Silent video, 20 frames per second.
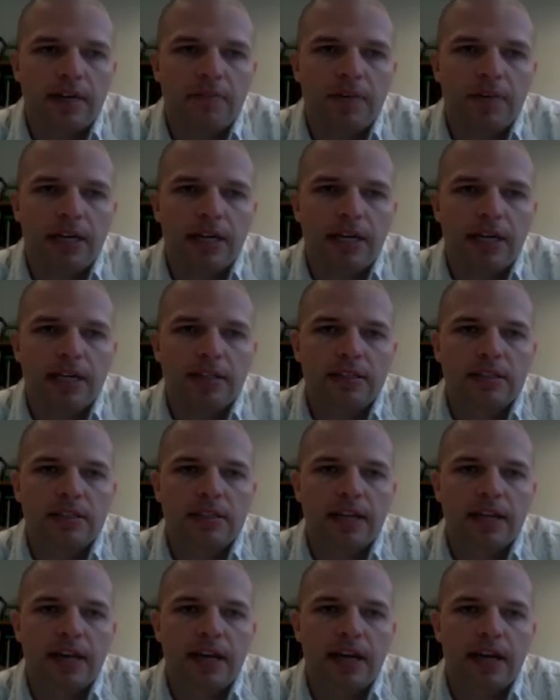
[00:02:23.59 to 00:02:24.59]
meeting
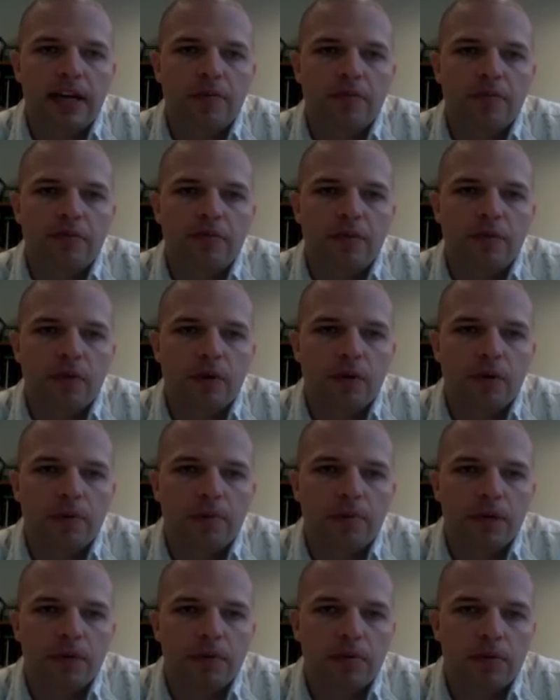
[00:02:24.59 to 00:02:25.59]
set up for
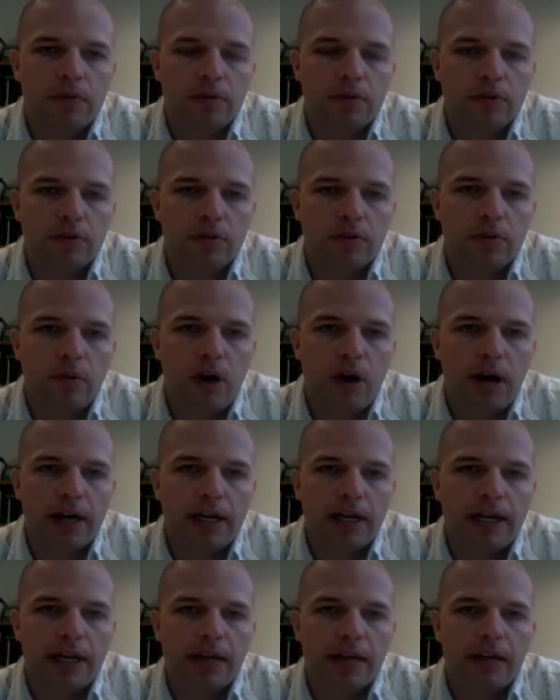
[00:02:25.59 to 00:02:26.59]
people to
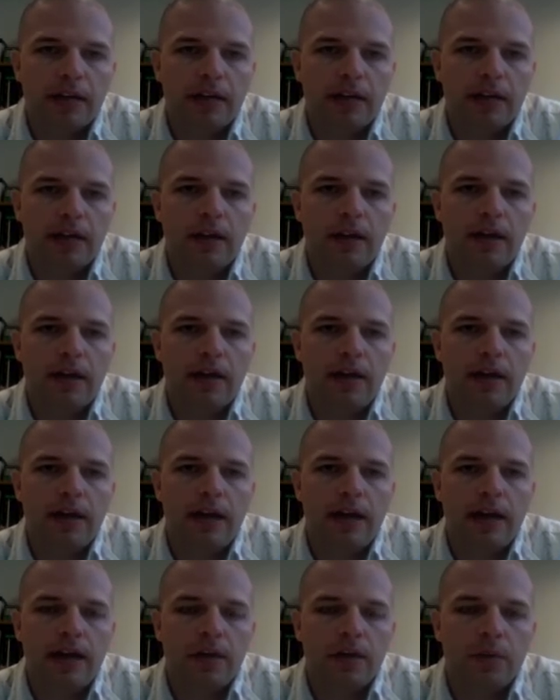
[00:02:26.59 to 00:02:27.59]
walk in
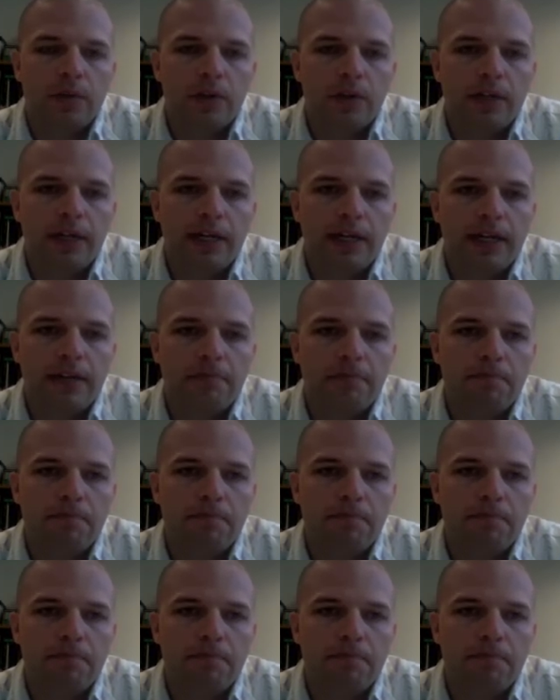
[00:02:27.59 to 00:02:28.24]
and really